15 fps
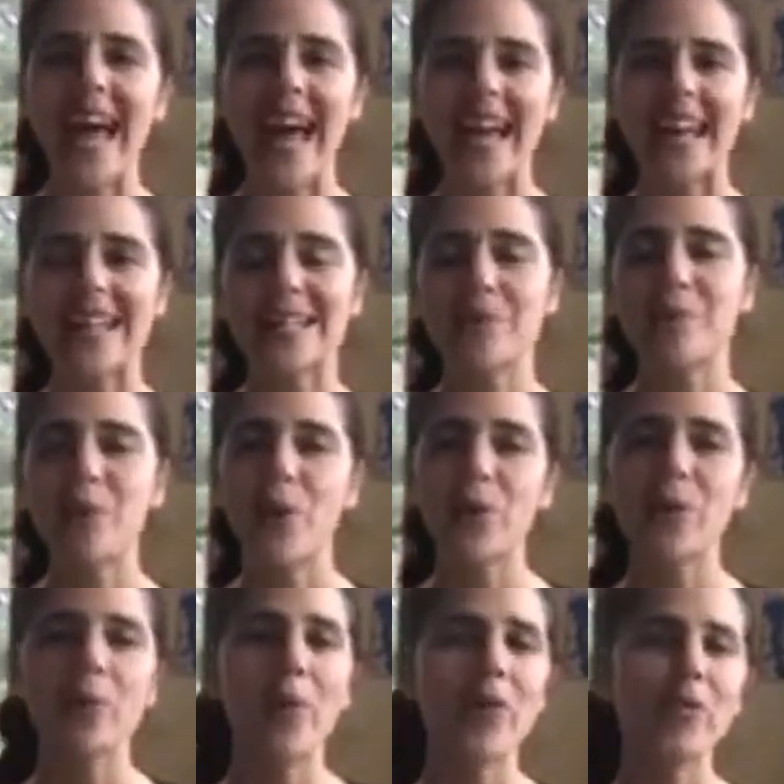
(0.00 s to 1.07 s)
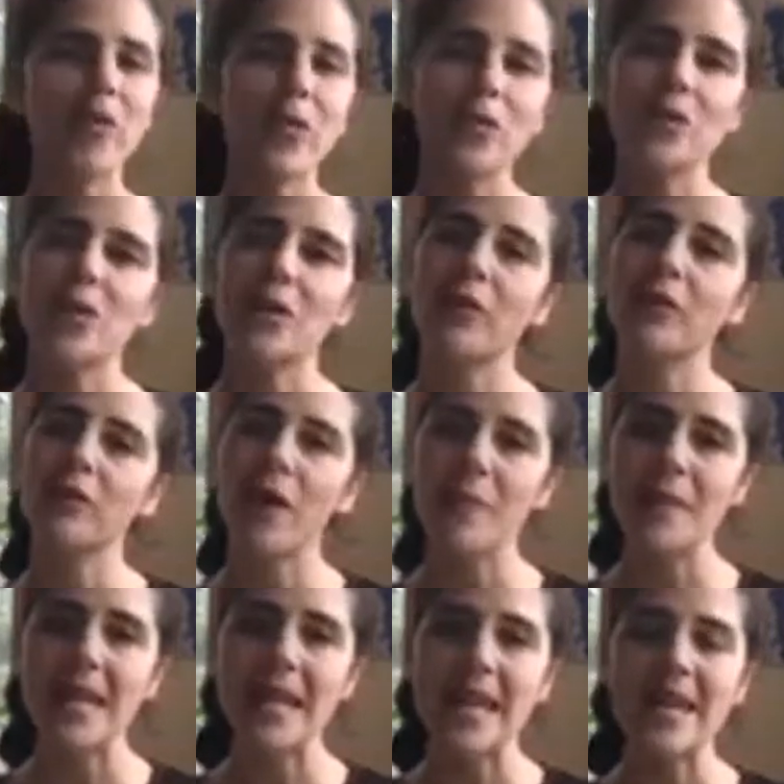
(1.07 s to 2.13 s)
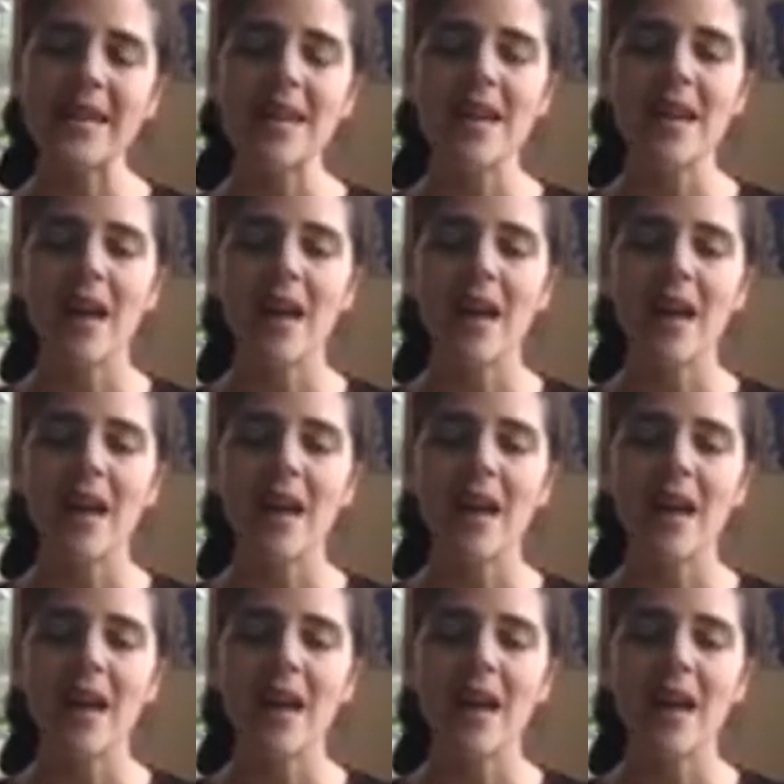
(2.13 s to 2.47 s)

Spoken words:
And it's both of those are feminine.